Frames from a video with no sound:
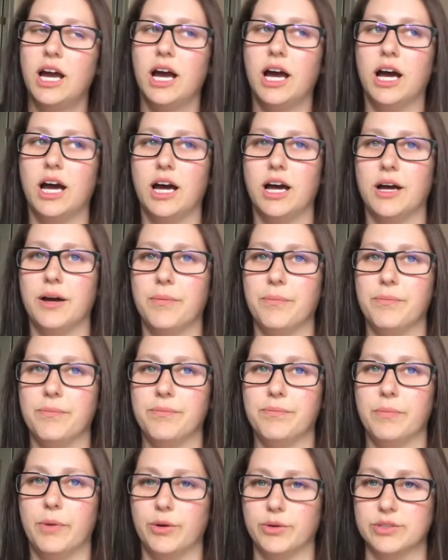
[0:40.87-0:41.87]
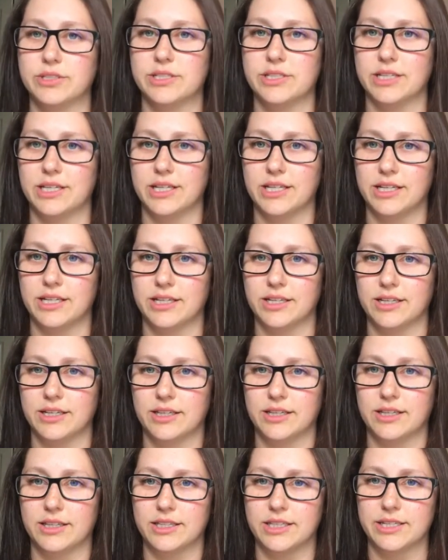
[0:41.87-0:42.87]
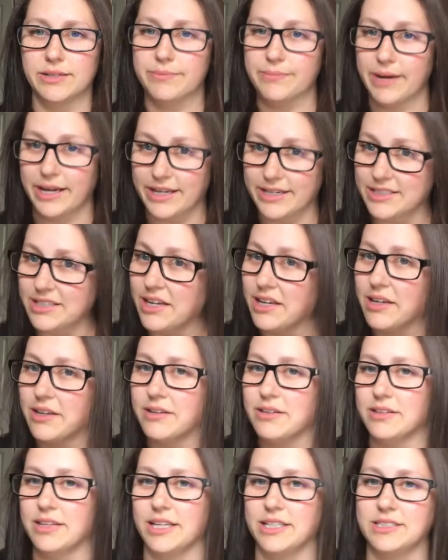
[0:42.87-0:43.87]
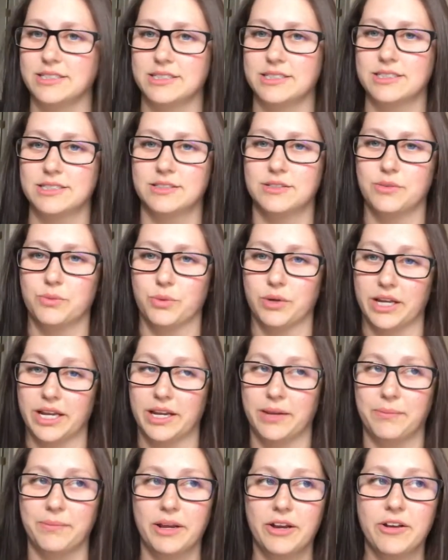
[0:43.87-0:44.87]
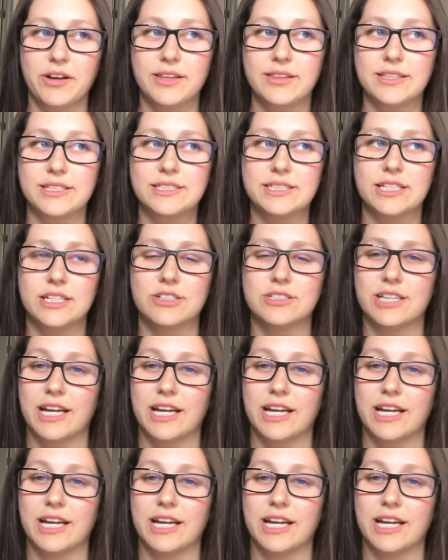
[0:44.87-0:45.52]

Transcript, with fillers: Um, mostly my entire, like, we're getting married this year.